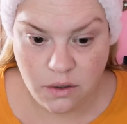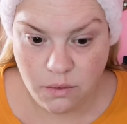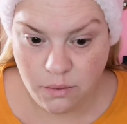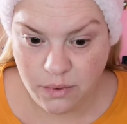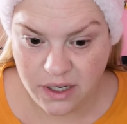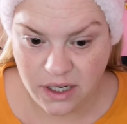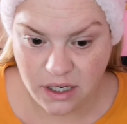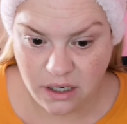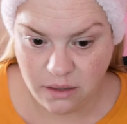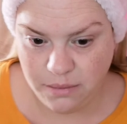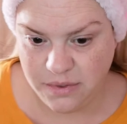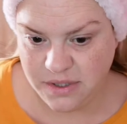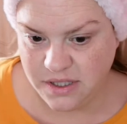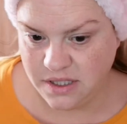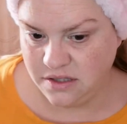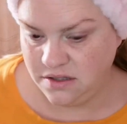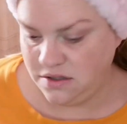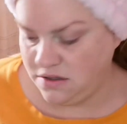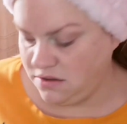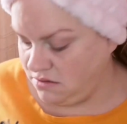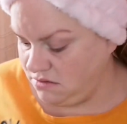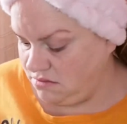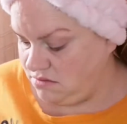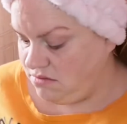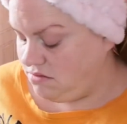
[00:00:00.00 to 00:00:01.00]
when I
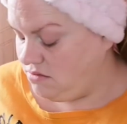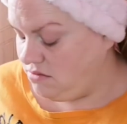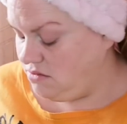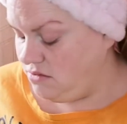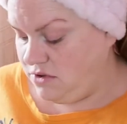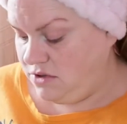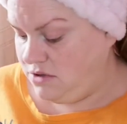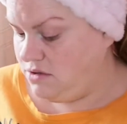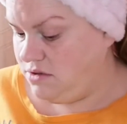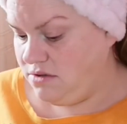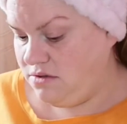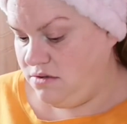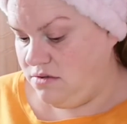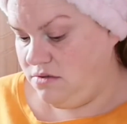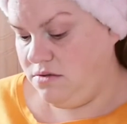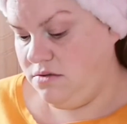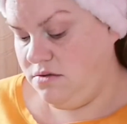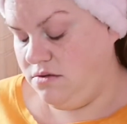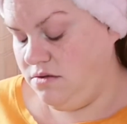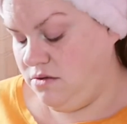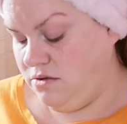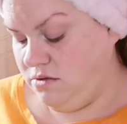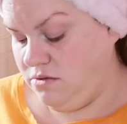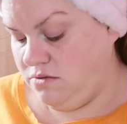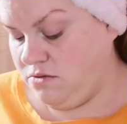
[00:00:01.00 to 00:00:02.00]
was
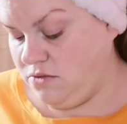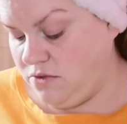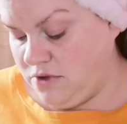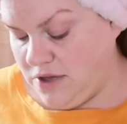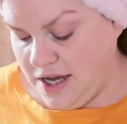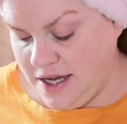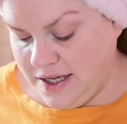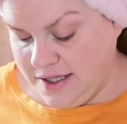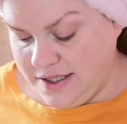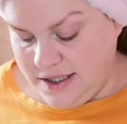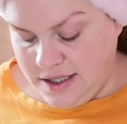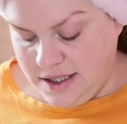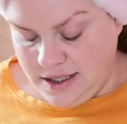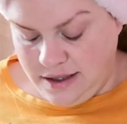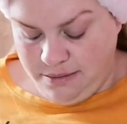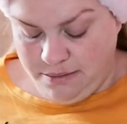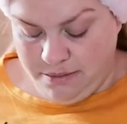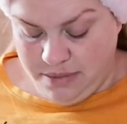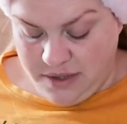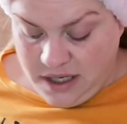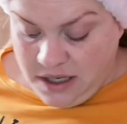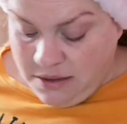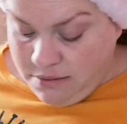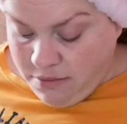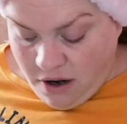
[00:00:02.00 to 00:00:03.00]
last in
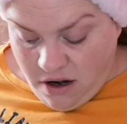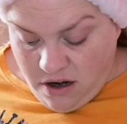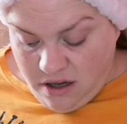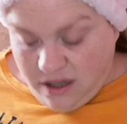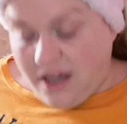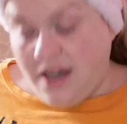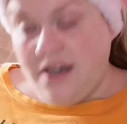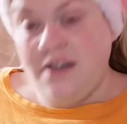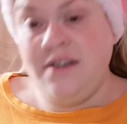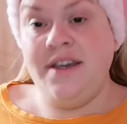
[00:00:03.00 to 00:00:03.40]
Primark.